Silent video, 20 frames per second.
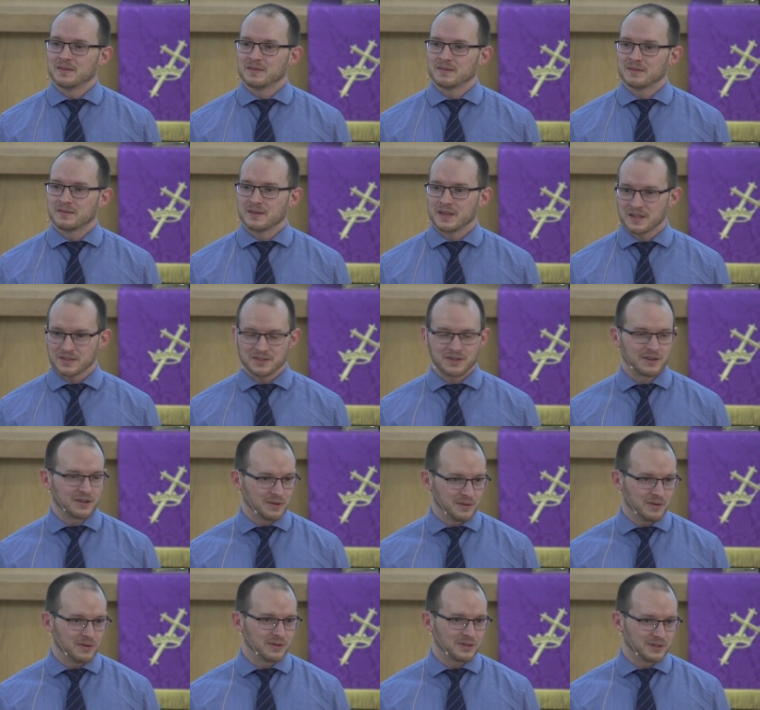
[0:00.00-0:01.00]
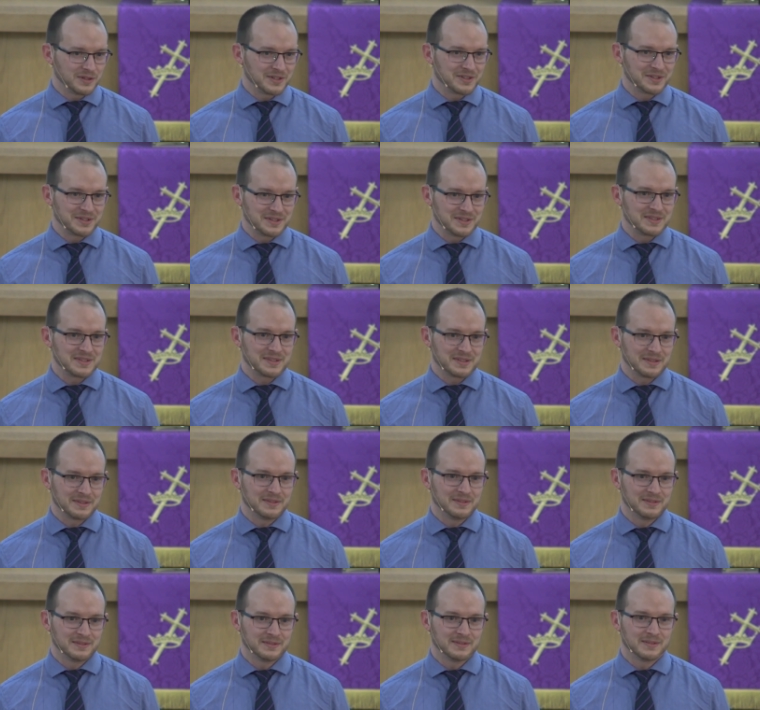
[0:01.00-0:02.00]
that's our goal, Christians.
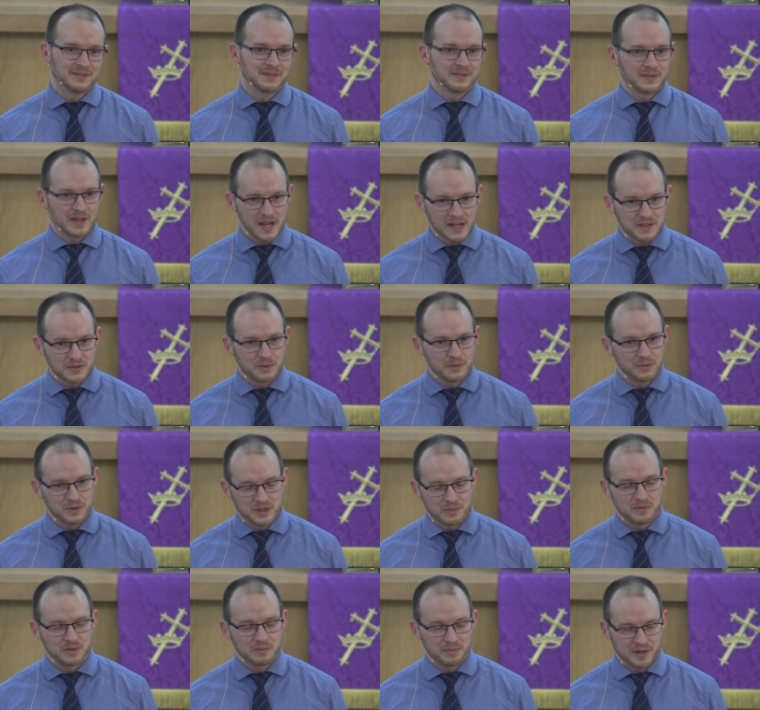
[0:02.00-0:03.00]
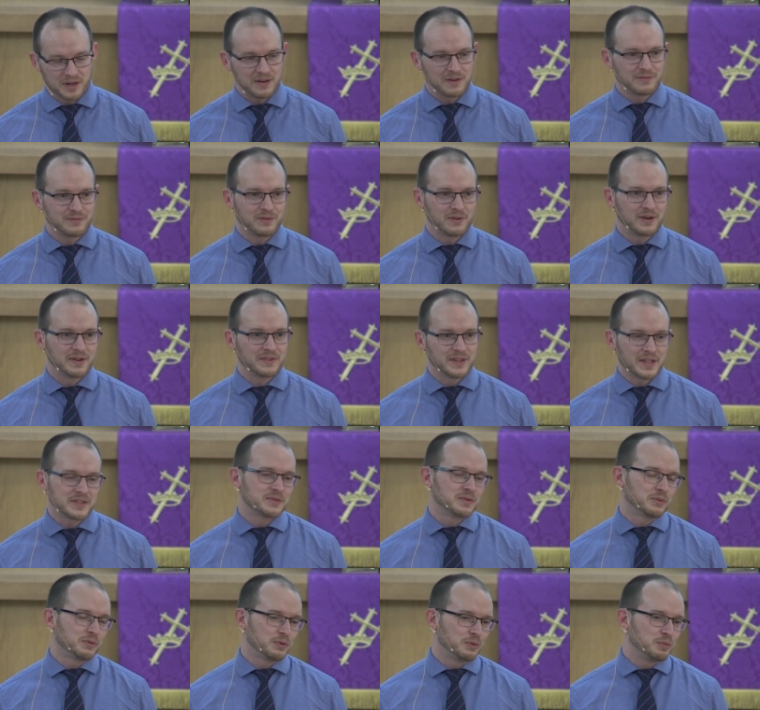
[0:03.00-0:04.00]
That's what we prepare for, and that's
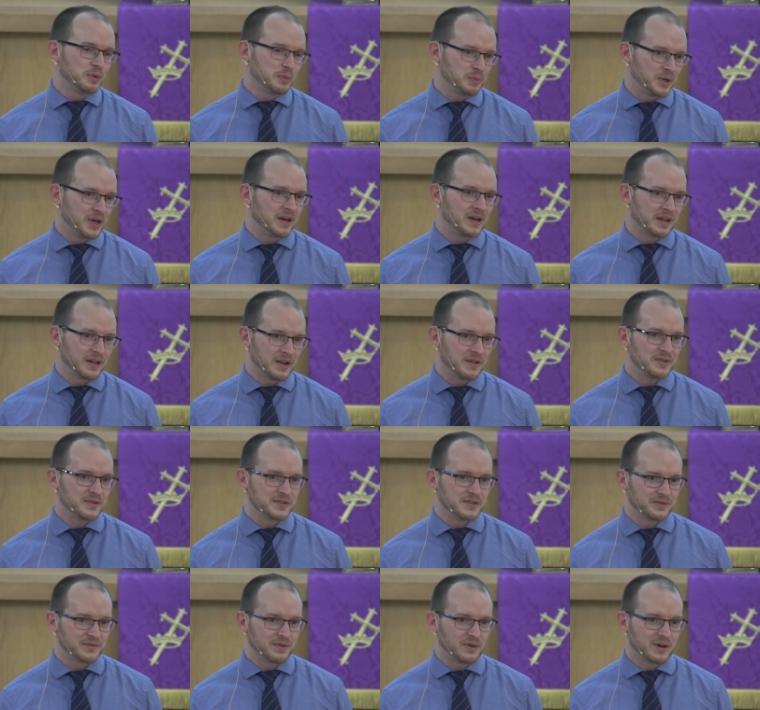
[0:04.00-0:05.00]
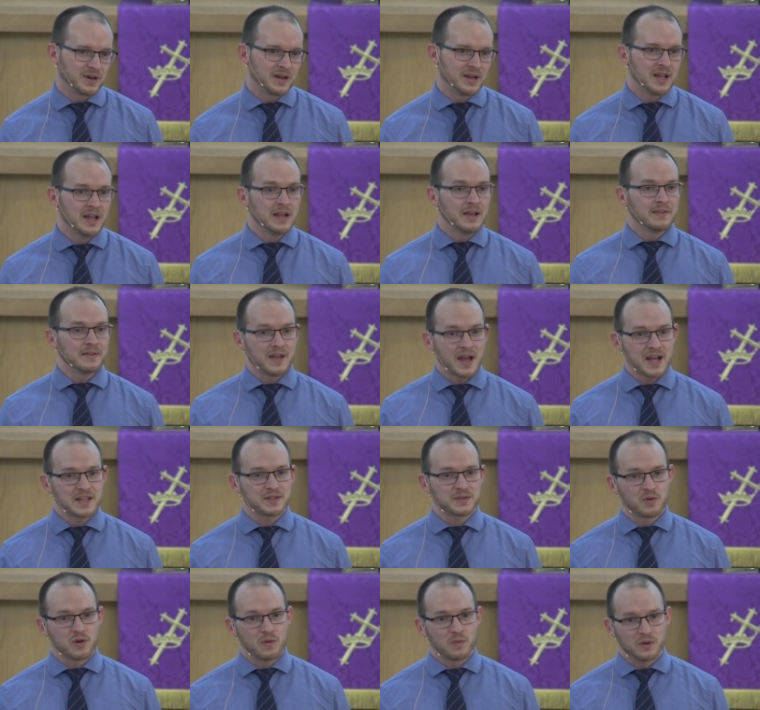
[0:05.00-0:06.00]
what we're preparing others for. That's
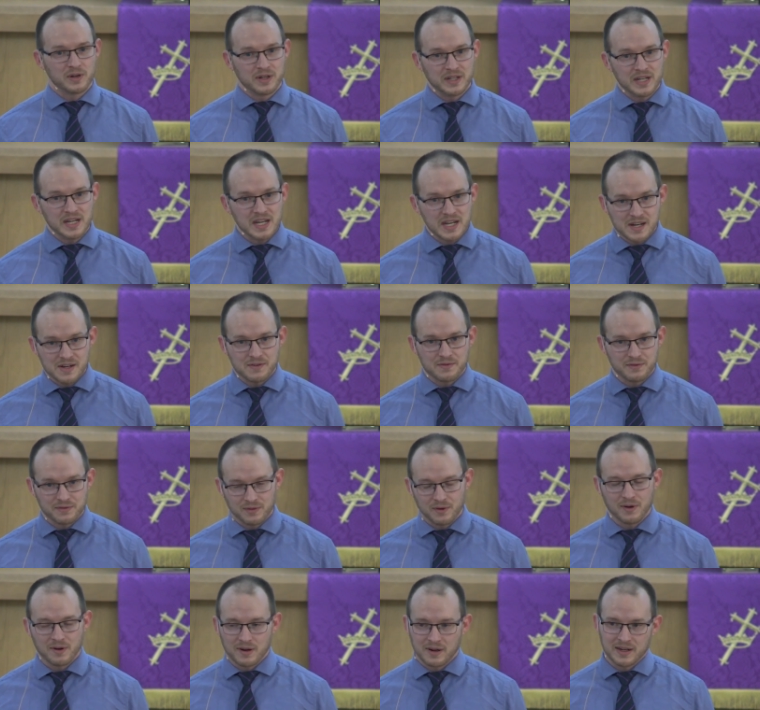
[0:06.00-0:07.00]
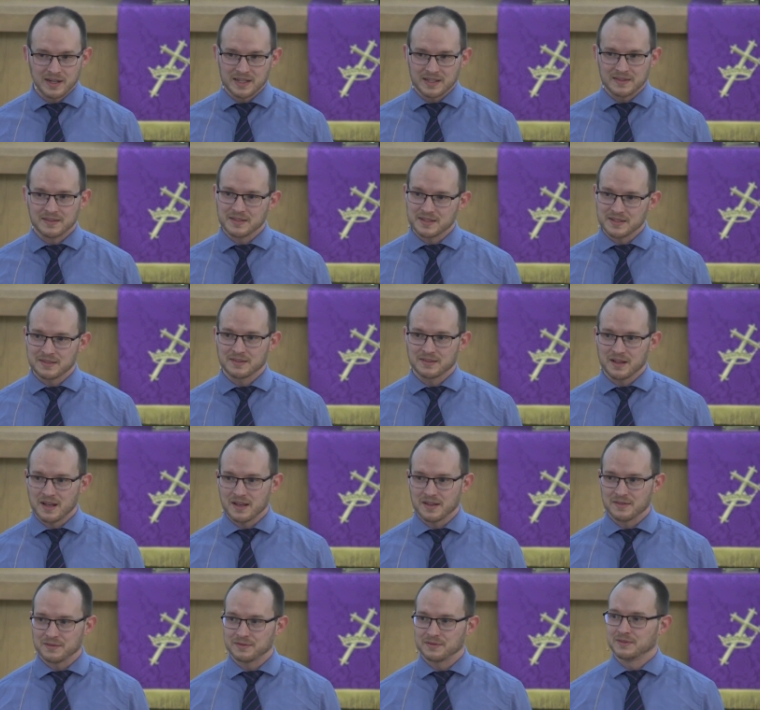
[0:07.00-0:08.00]
what we're needed for in this
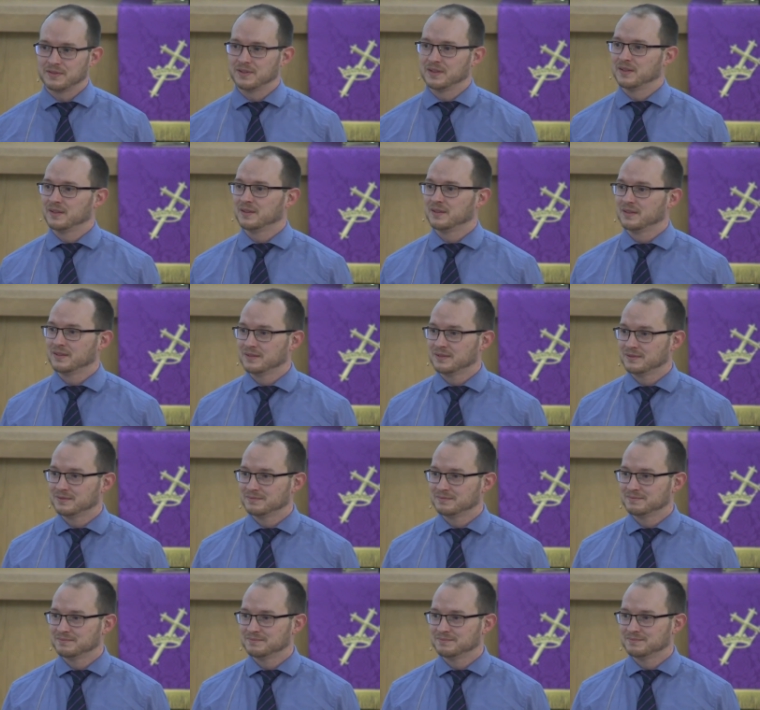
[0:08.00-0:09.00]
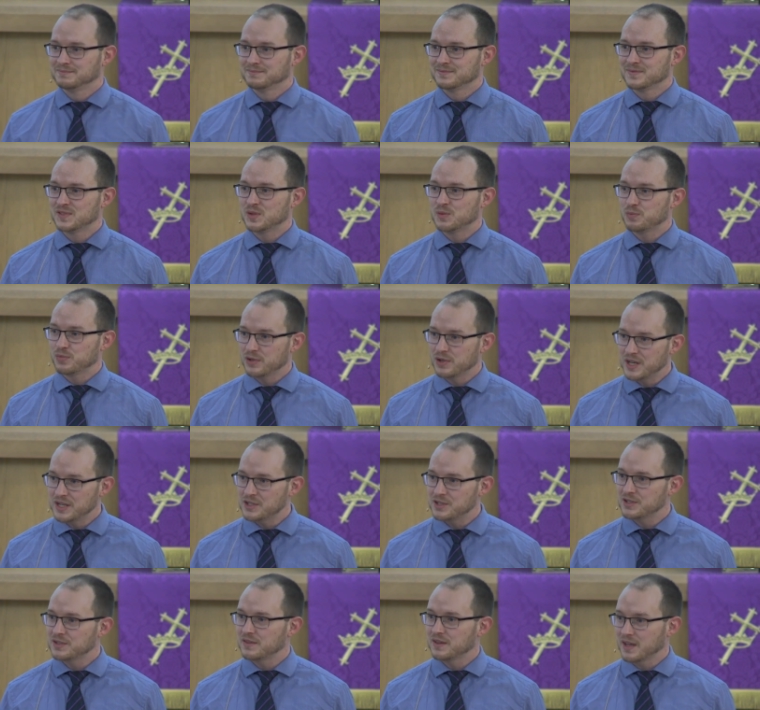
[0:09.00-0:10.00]
life to
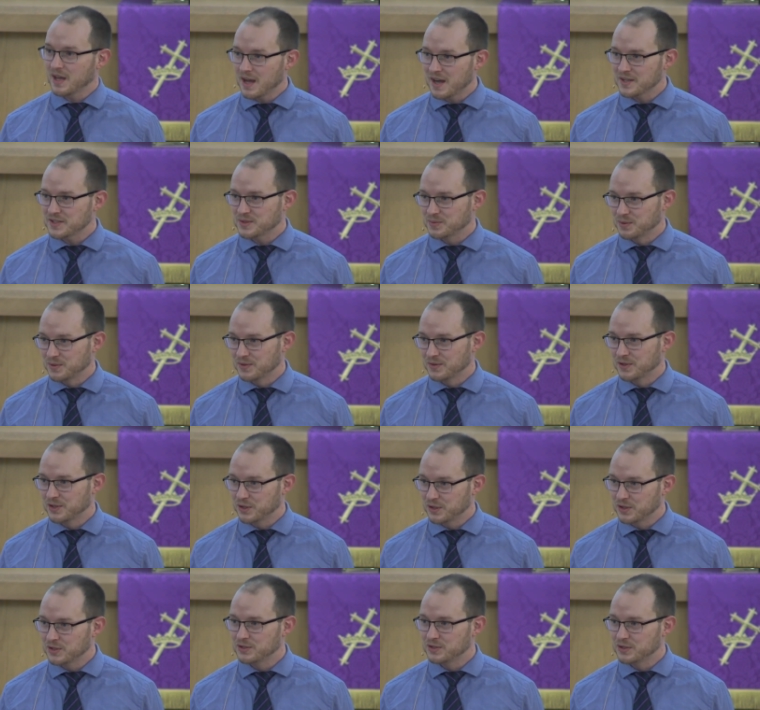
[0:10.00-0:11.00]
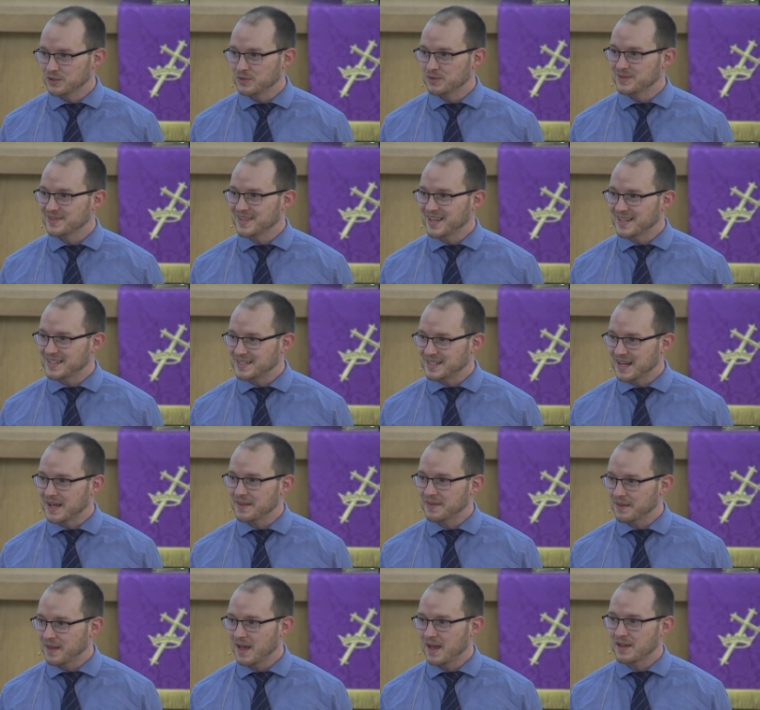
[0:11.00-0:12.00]
preach the gospel, the good news that
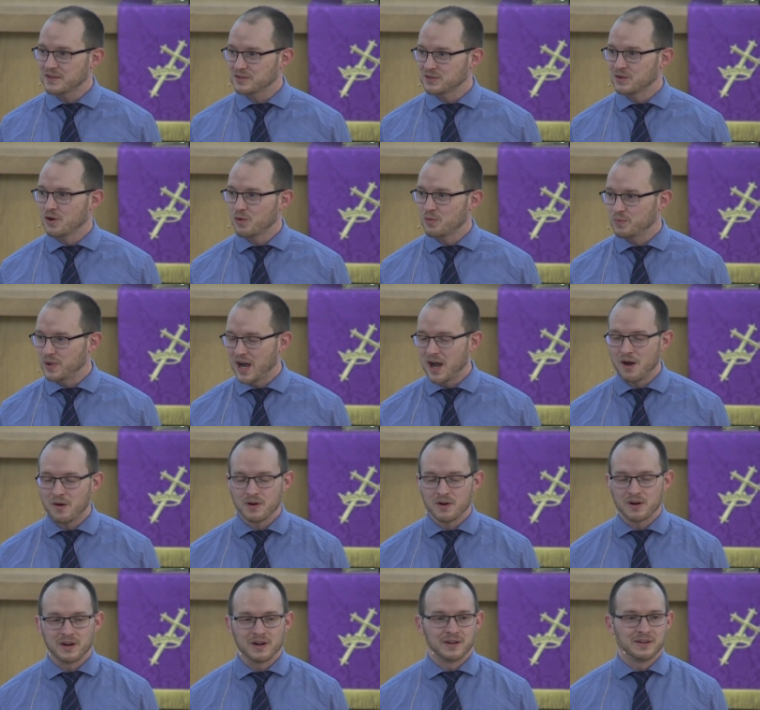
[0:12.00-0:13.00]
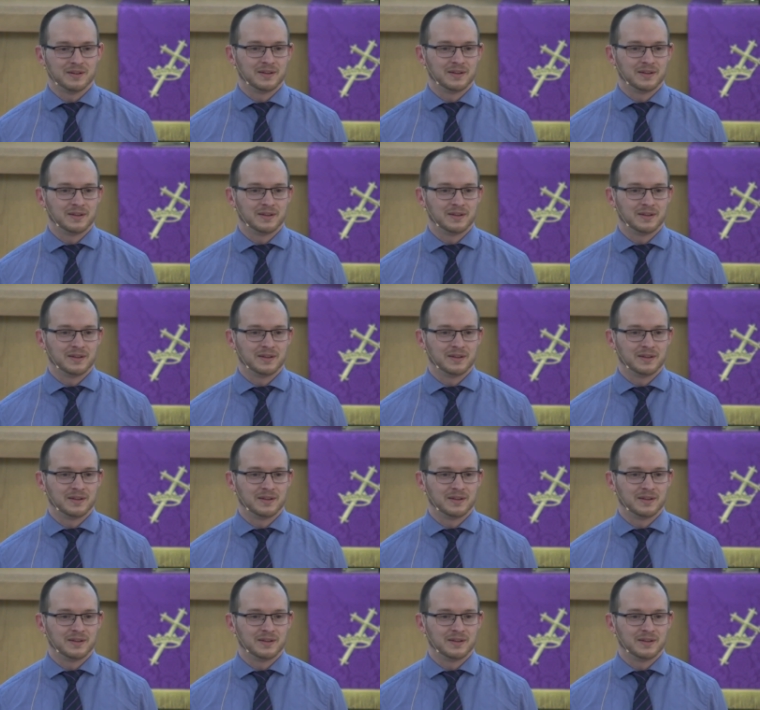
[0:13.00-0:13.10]
death has no power